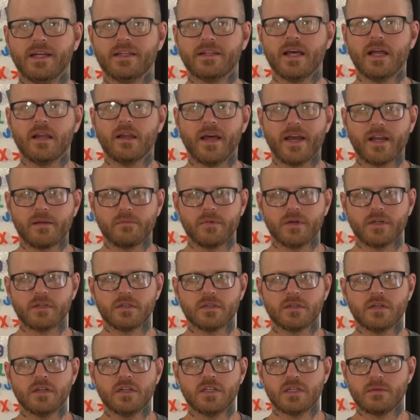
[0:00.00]
that like
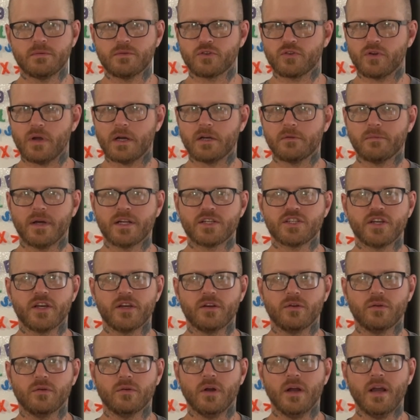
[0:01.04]
button, subscribe to my
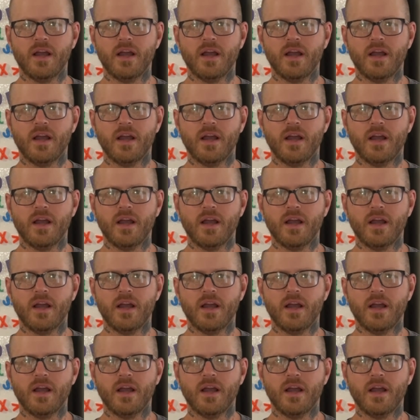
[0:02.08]
channel.